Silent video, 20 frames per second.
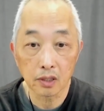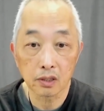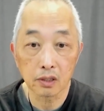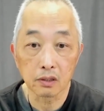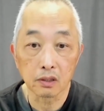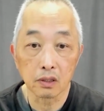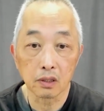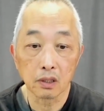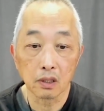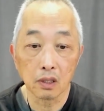
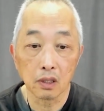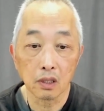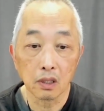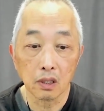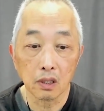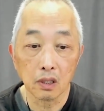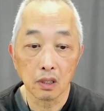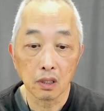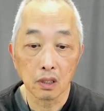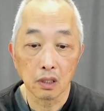What is the
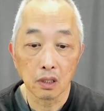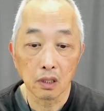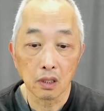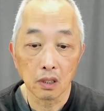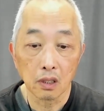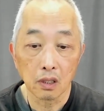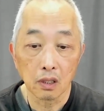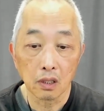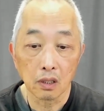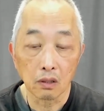wood
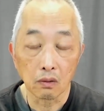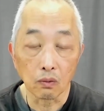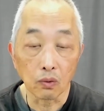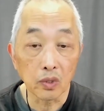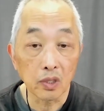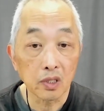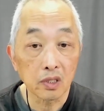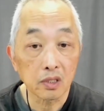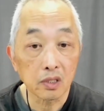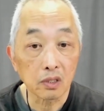element in the
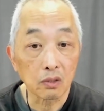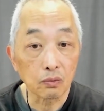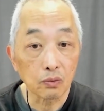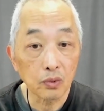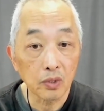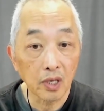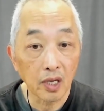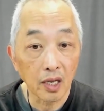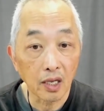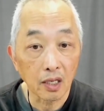body?
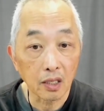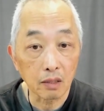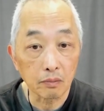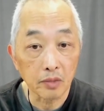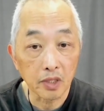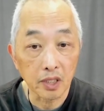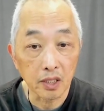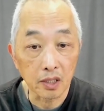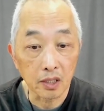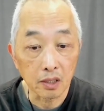That's
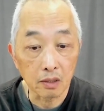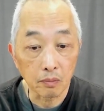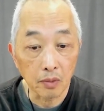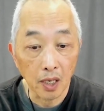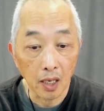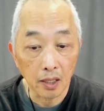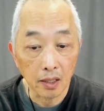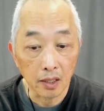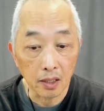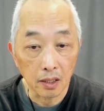a
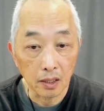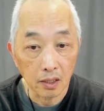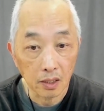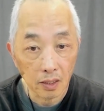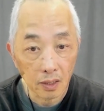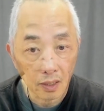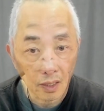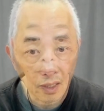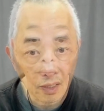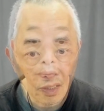liver.
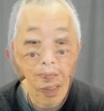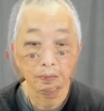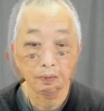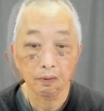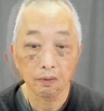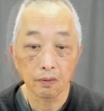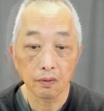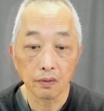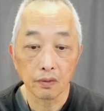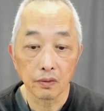
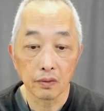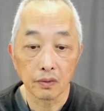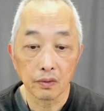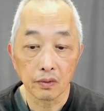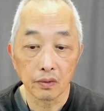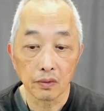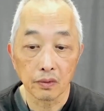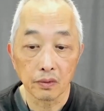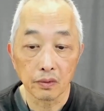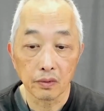
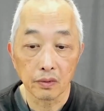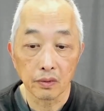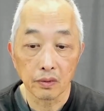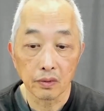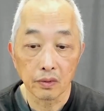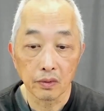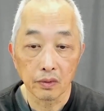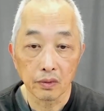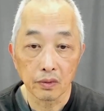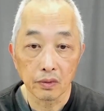Have you
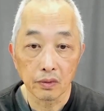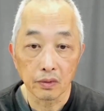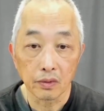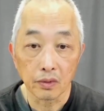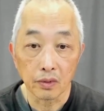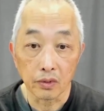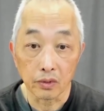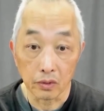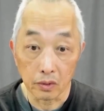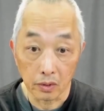noticed that
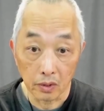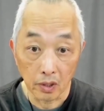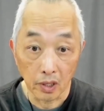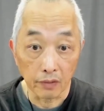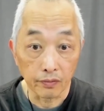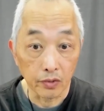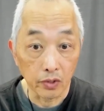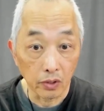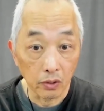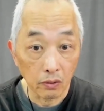people who are
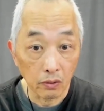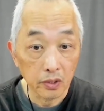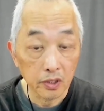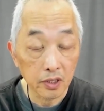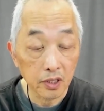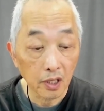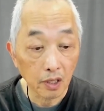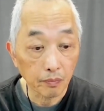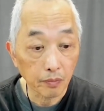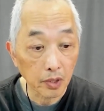very
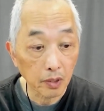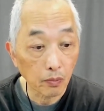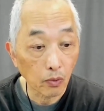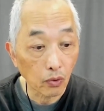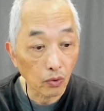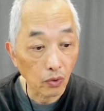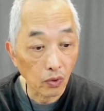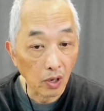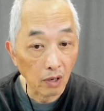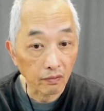angry
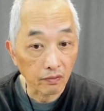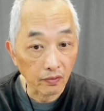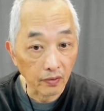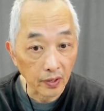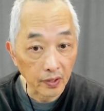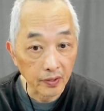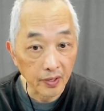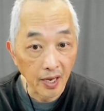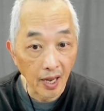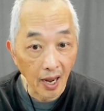tend to
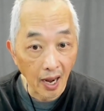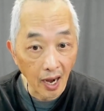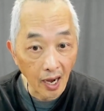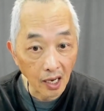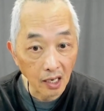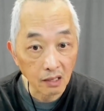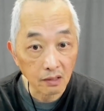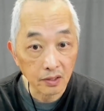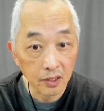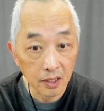have liver
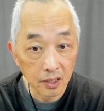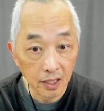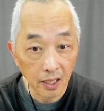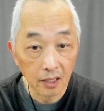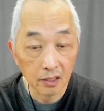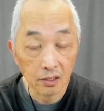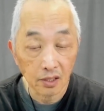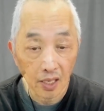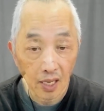cancer?